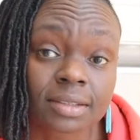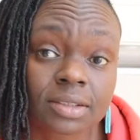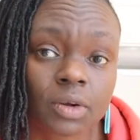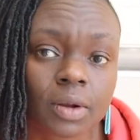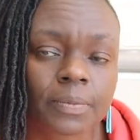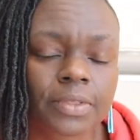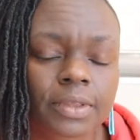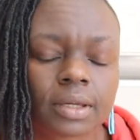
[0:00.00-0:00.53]
So
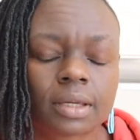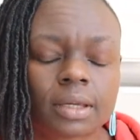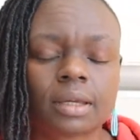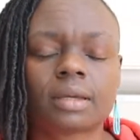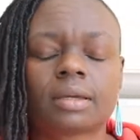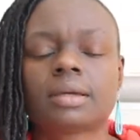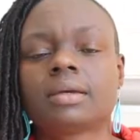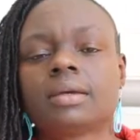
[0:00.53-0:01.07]
I'm
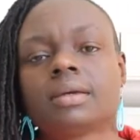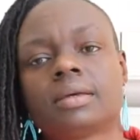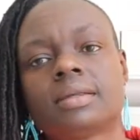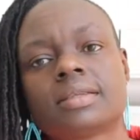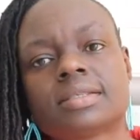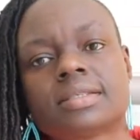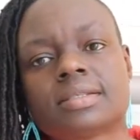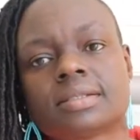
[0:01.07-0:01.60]
thinking
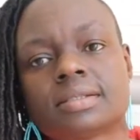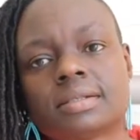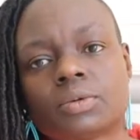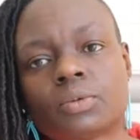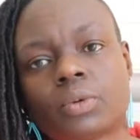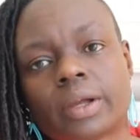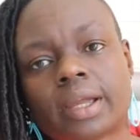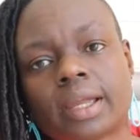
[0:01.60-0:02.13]
this is a
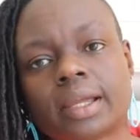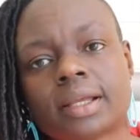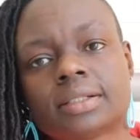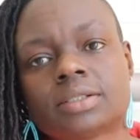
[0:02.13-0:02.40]
good way